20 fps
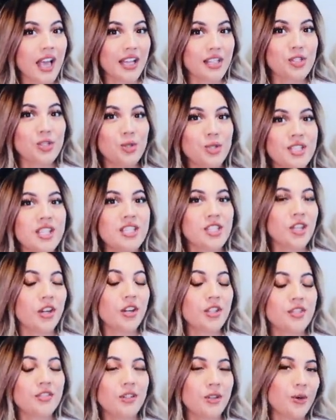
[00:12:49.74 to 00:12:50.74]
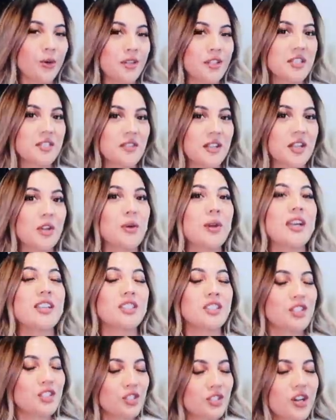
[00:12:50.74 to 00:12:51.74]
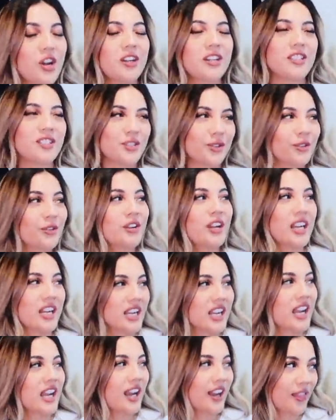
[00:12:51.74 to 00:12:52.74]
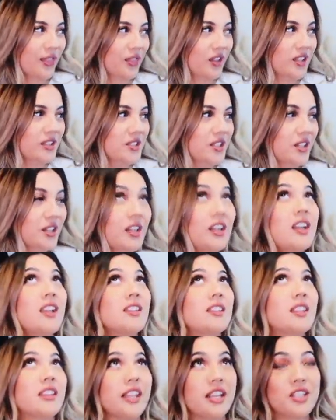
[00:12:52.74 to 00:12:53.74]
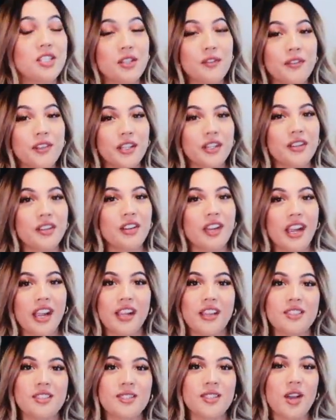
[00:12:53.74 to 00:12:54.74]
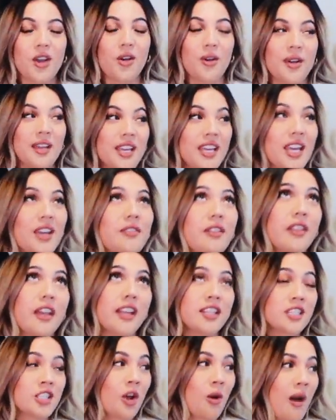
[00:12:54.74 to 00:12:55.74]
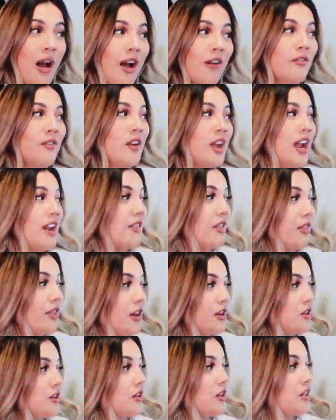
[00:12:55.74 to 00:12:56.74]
guys. As soon as I started to record this video, it started to rain and thunder. Like the lights will start flickering. Look. Look at my vanity.